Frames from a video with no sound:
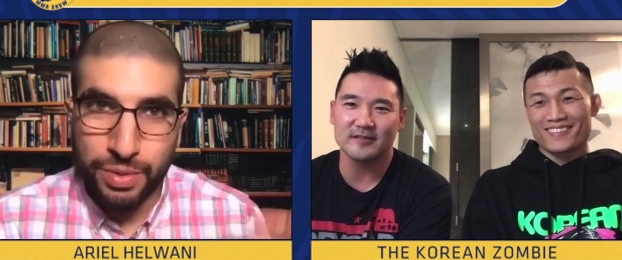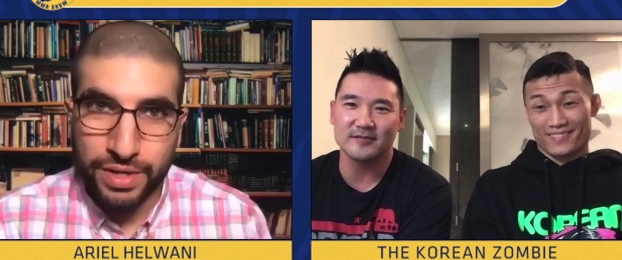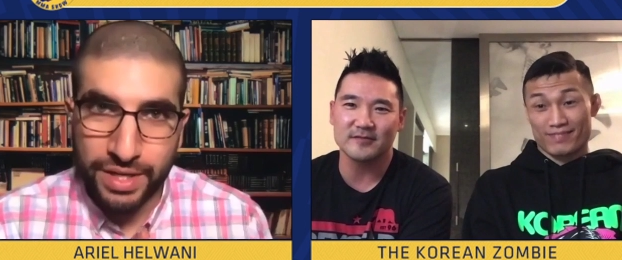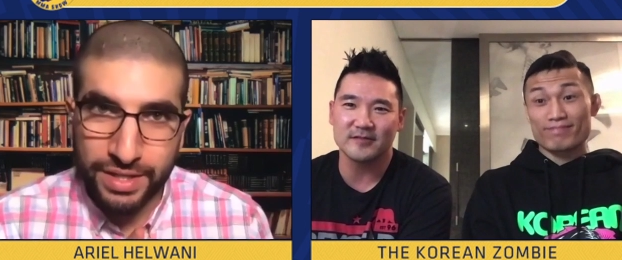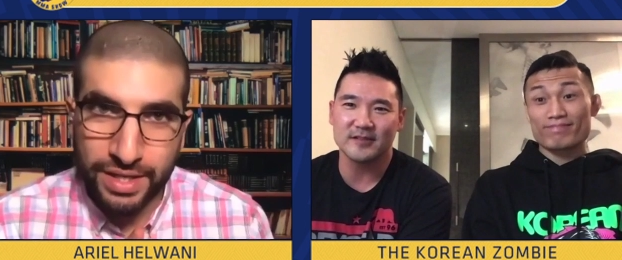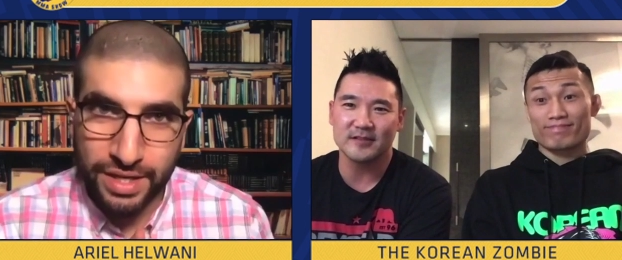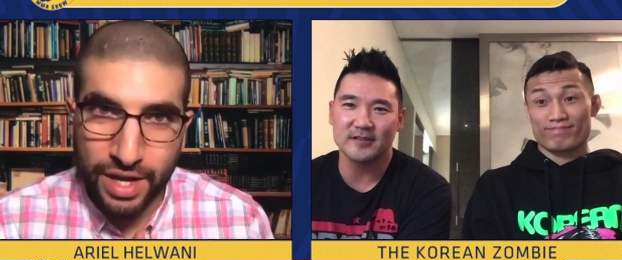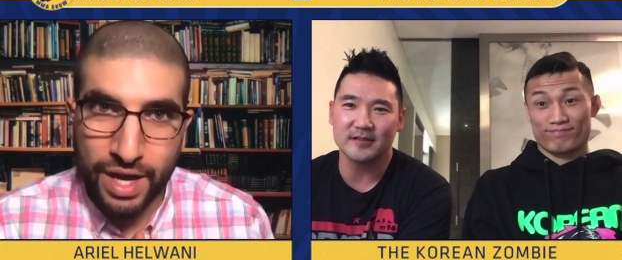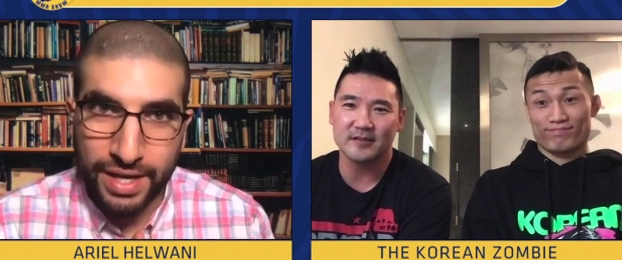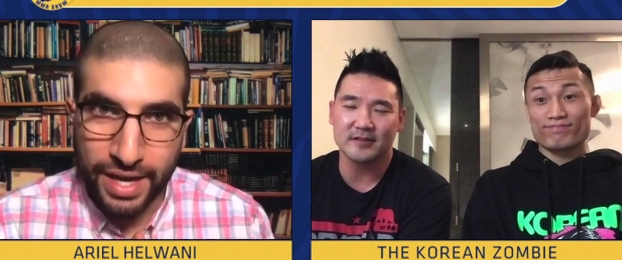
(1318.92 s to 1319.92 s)
Speaker 1: predicted a
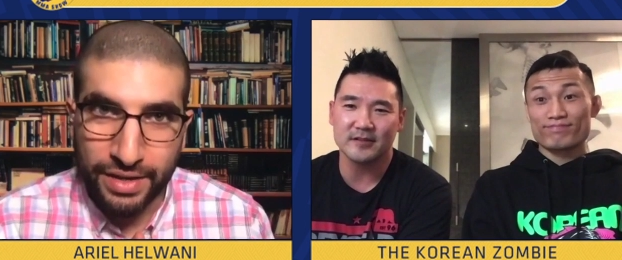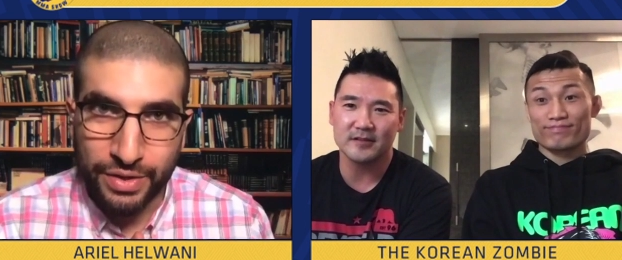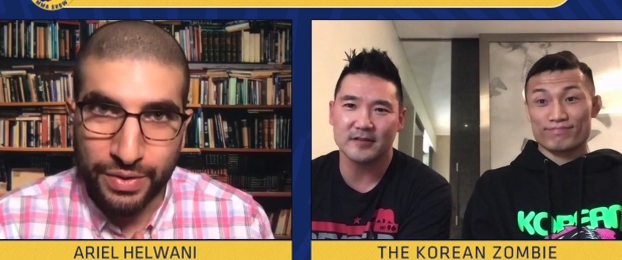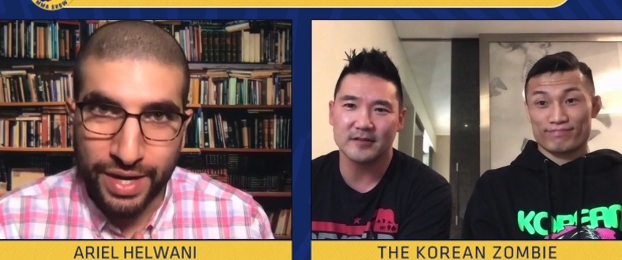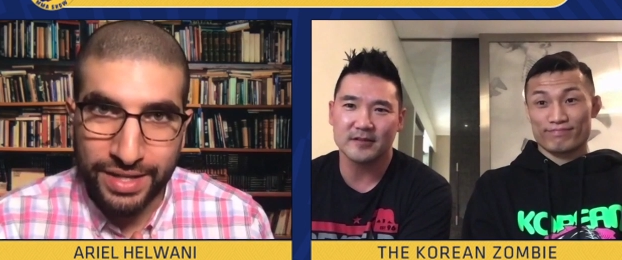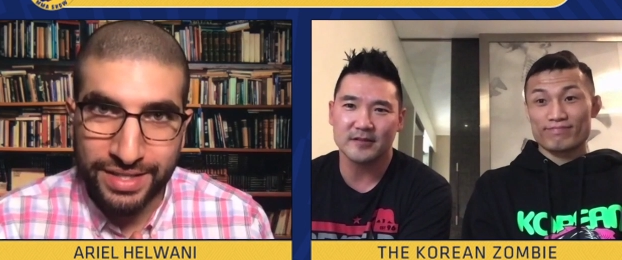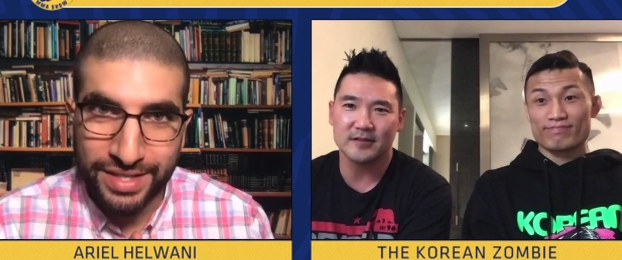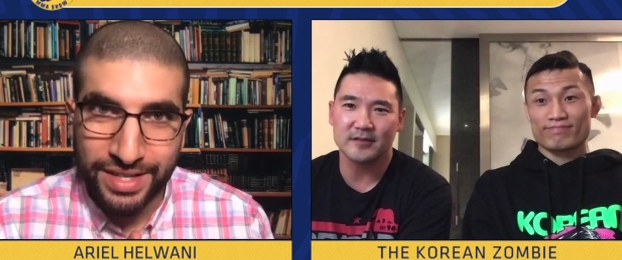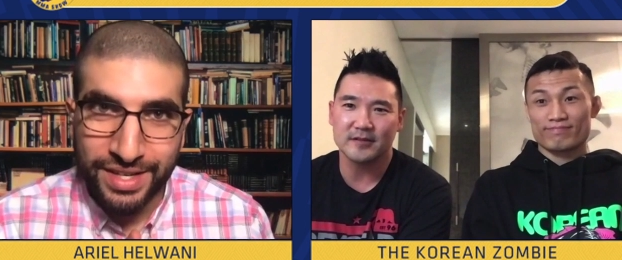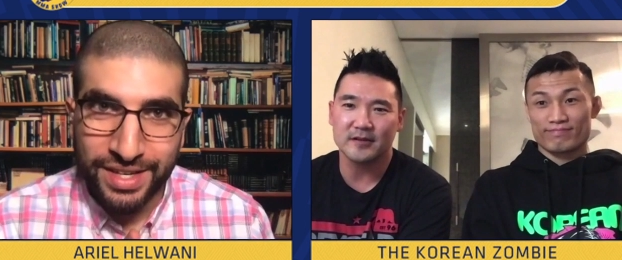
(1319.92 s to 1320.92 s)
knockout, correct?
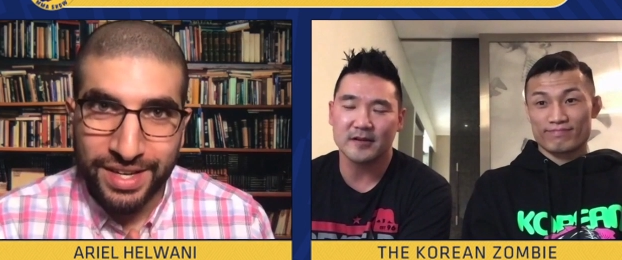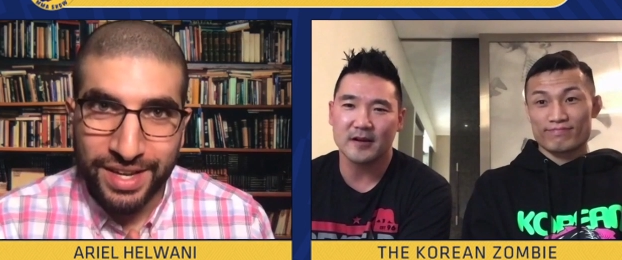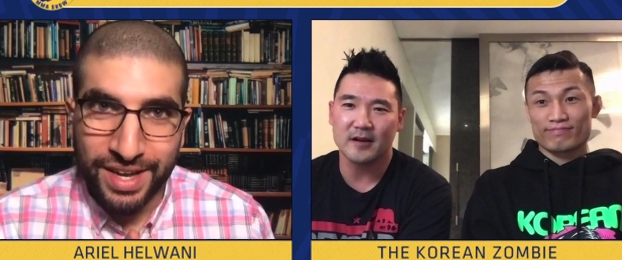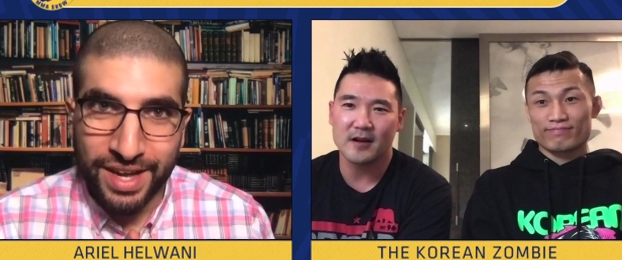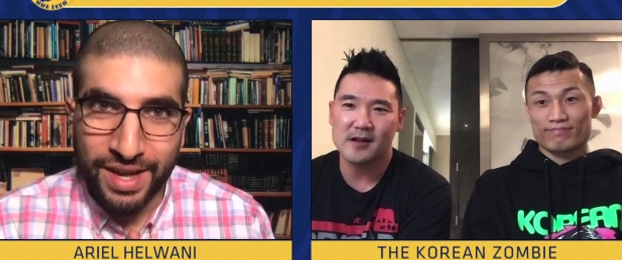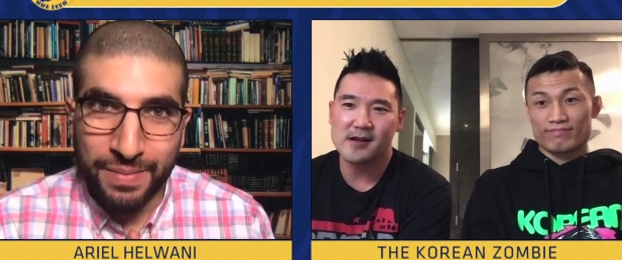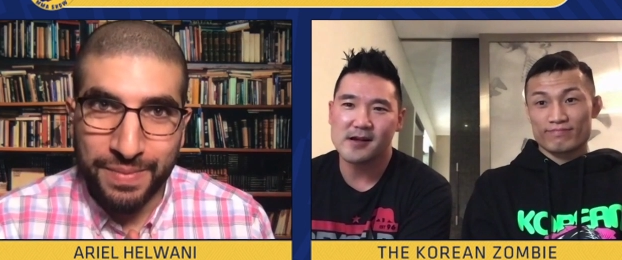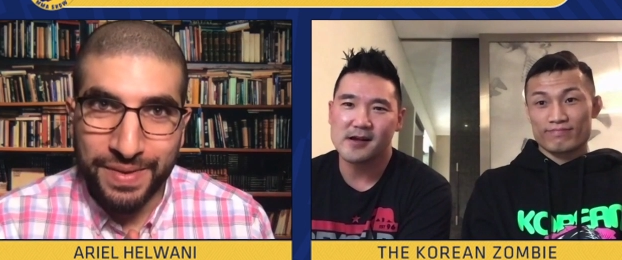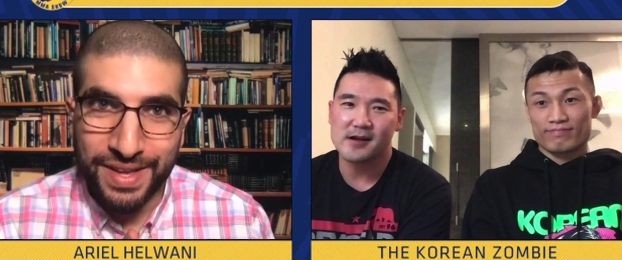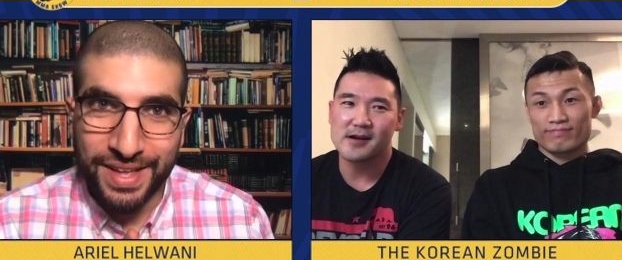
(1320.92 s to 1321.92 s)

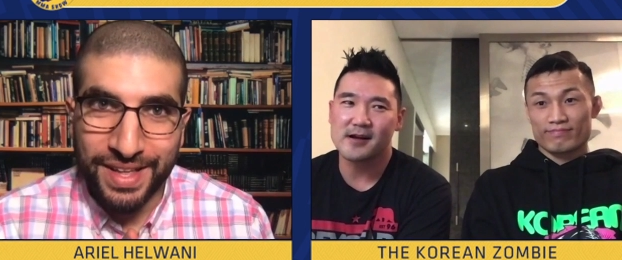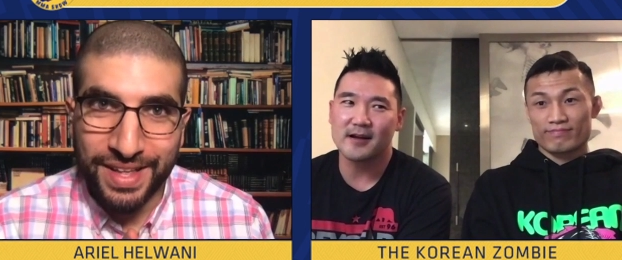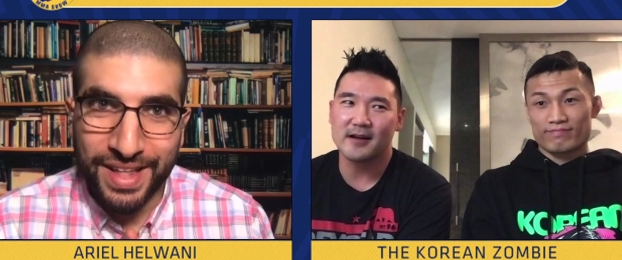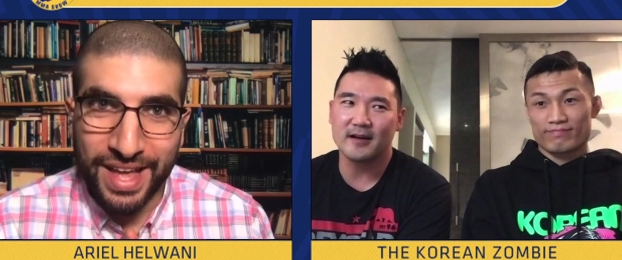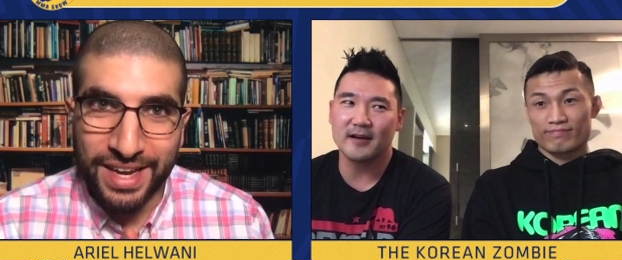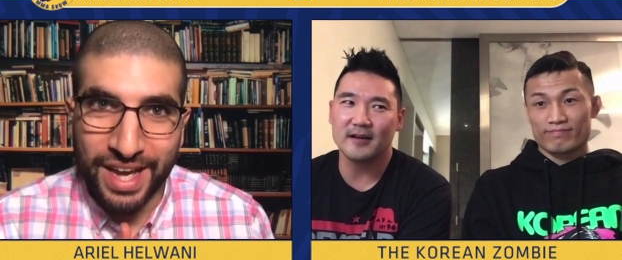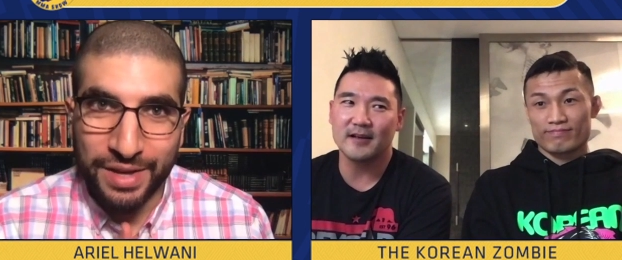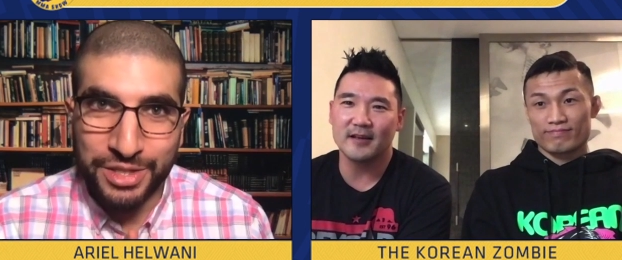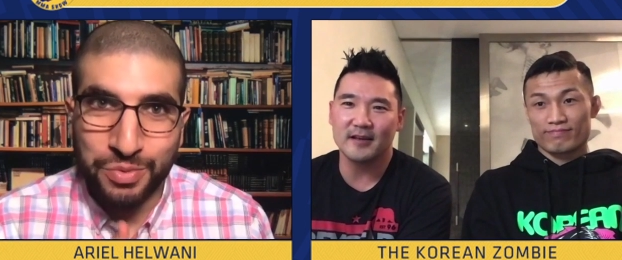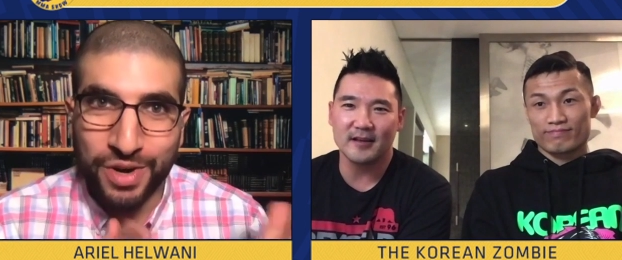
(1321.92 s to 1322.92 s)
Um, and
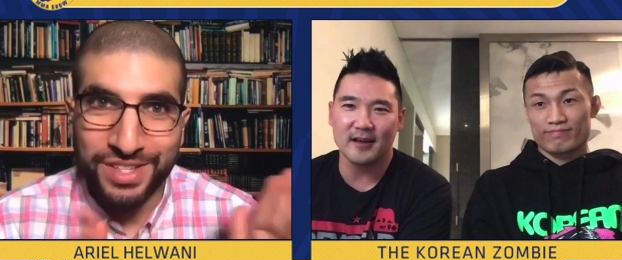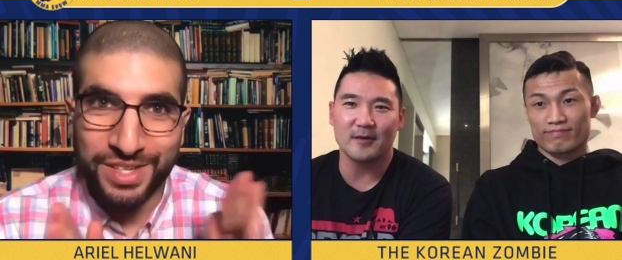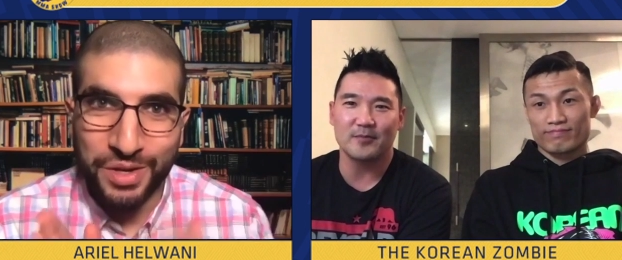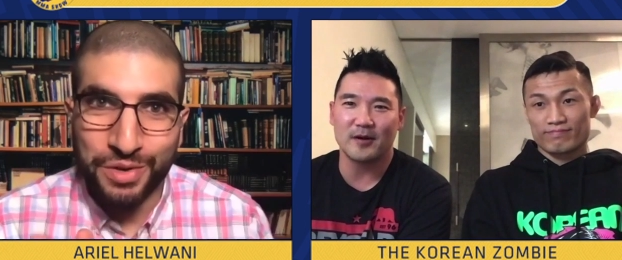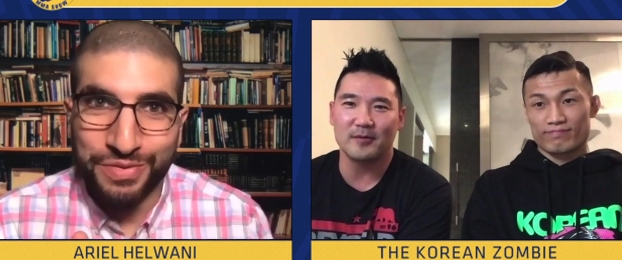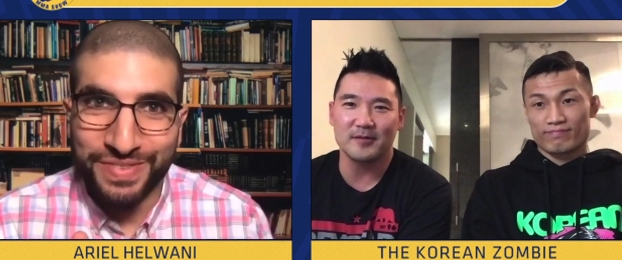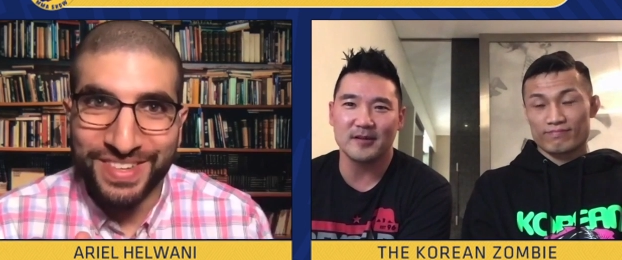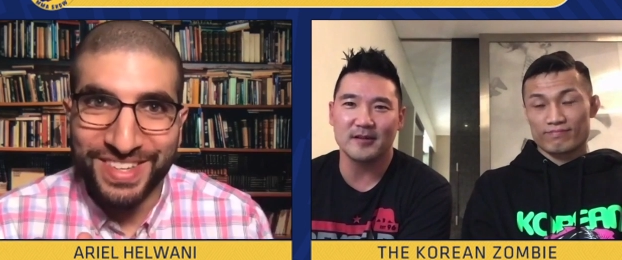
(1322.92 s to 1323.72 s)
I just uh, wanted yeah, to know,